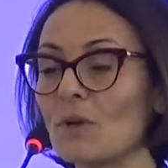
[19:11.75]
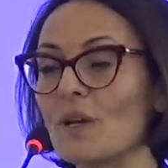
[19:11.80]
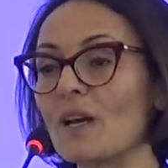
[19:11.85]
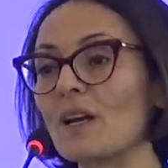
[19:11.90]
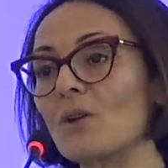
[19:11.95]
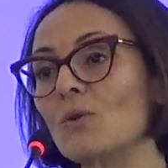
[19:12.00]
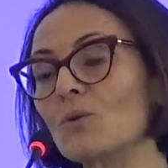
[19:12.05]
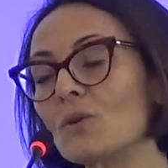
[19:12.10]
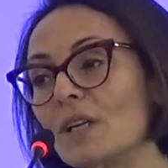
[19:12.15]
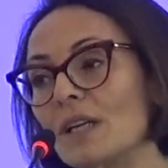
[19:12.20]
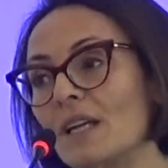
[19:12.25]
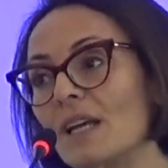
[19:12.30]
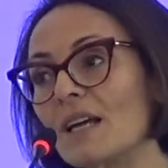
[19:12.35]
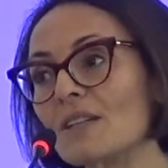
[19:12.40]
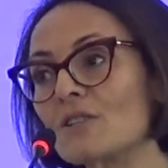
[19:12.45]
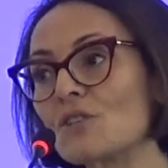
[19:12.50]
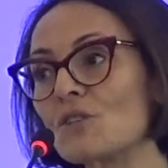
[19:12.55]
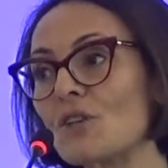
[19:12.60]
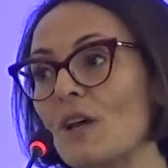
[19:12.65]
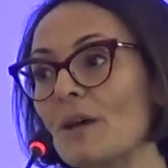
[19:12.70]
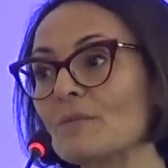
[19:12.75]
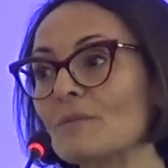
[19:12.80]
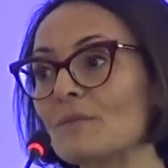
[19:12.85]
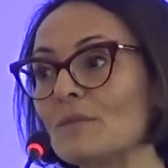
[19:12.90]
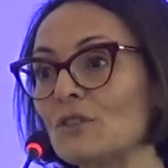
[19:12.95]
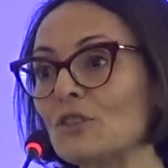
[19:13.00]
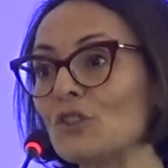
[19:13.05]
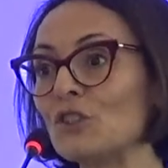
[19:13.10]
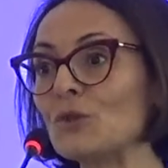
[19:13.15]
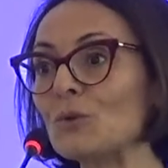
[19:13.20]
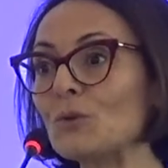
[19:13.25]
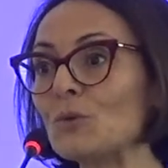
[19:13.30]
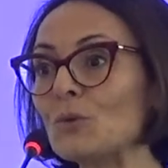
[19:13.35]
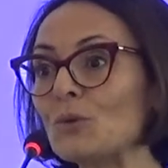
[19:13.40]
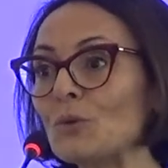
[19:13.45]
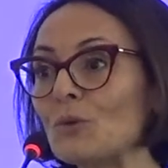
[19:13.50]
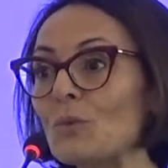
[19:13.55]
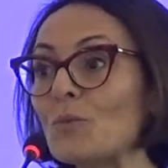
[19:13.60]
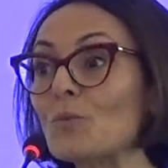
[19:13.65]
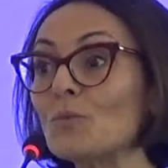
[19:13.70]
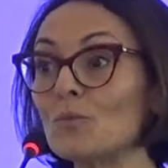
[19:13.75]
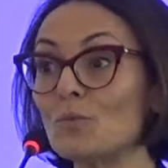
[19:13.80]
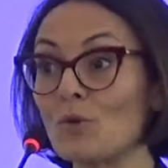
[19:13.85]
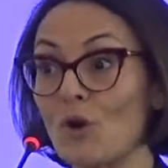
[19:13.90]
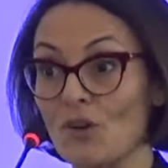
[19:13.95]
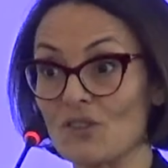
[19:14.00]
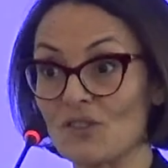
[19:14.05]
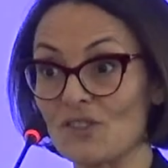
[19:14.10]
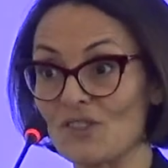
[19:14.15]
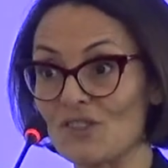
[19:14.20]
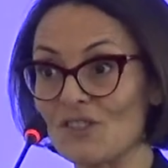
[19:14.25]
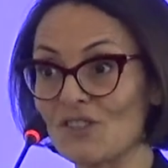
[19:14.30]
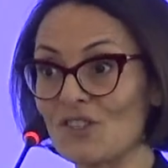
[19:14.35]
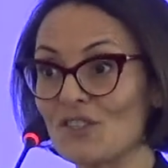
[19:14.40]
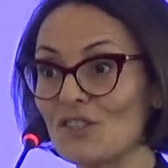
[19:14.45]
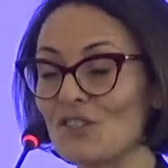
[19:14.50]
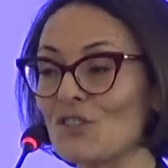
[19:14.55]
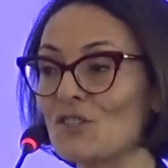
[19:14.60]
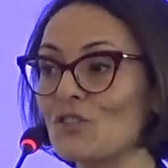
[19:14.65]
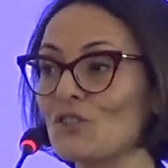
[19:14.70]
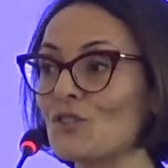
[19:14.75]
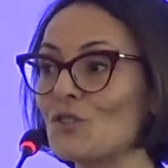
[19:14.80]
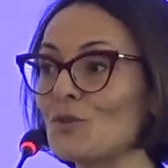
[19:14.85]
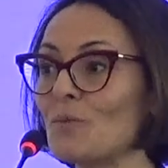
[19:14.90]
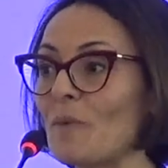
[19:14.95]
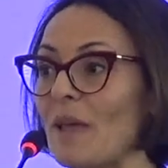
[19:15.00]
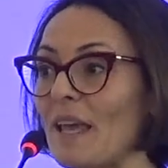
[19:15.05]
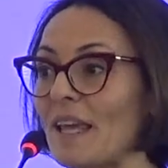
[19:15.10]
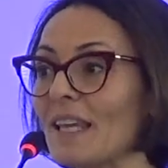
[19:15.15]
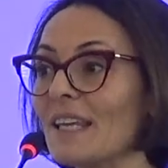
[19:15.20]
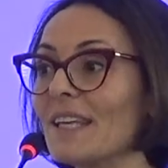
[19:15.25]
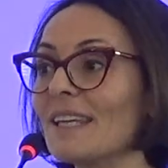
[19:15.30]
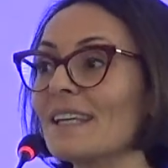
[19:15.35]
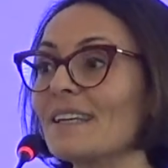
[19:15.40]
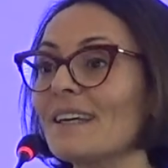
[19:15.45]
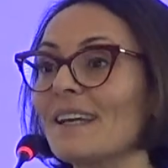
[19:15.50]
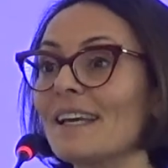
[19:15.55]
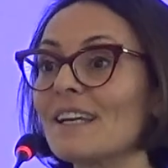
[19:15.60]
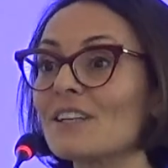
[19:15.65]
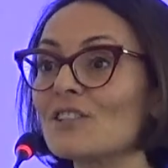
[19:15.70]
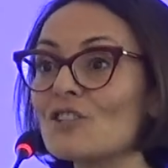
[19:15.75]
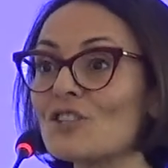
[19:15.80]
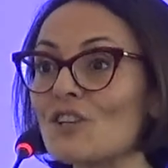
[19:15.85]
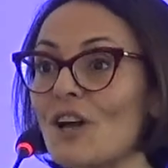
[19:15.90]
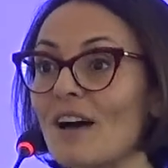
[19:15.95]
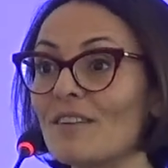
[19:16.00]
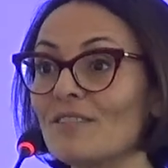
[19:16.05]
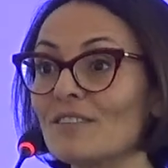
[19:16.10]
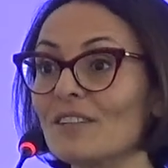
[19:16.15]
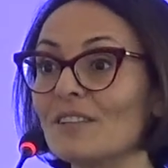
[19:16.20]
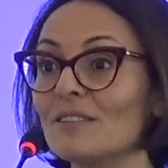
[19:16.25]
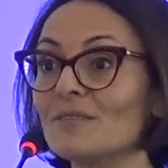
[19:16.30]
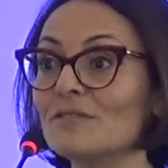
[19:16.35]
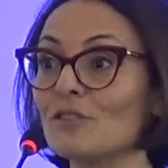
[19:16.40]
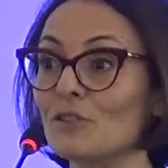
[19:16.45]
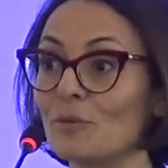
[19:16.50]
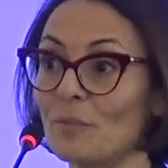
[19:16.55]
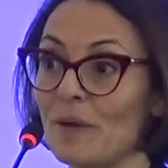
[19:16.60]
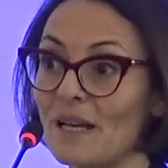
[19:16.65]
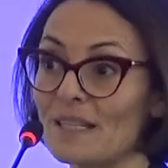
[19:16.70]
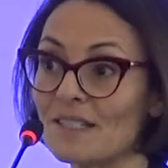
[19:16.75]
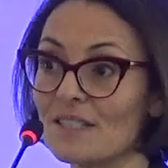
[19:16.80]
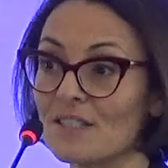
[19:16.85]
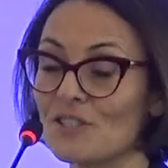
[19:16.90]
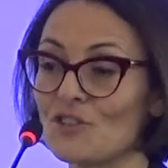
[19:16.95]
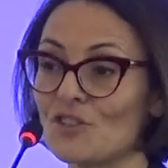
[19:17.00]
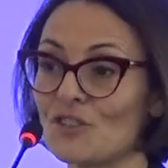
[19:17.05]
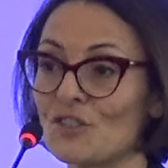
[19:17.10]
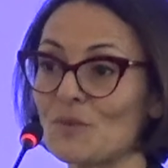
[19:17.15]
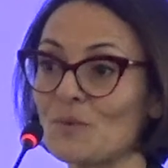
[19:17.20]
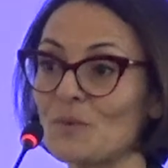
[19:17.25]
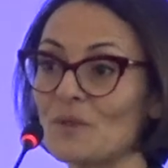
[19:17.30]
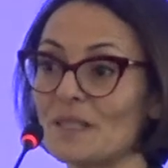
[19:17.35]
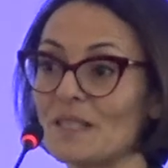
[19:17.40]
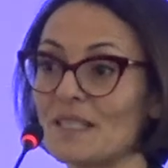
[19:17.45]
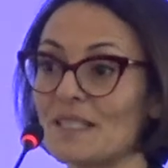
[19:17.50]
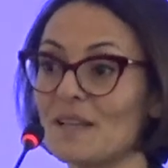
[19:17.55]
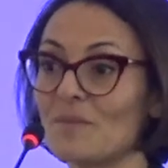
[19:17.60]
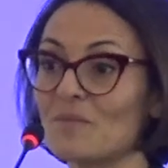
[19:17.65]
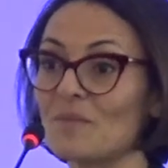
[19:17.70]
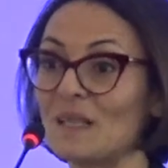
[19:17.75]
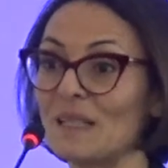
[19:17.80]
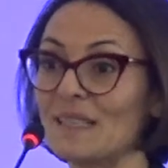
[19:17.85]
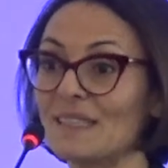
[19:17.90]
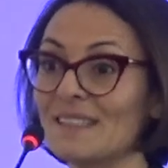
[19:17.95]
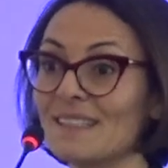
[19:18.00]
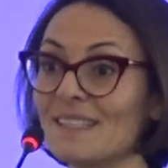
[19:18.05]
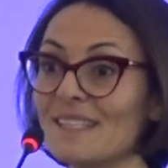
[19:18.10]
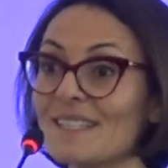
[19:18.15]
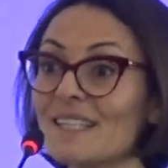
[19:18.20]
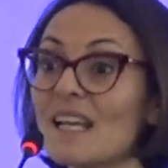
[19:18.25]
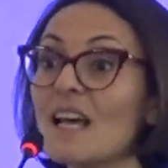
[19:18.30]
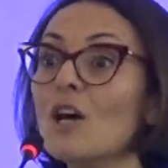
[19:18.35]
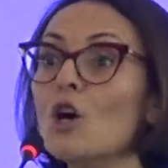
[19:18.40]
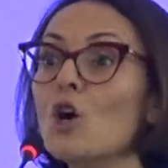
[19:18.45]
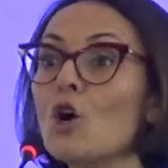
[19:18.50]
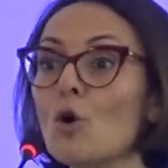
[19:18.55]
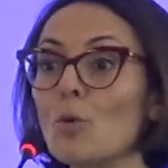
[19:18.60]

we are looking at some new processes to make air travel for passengers with disabilities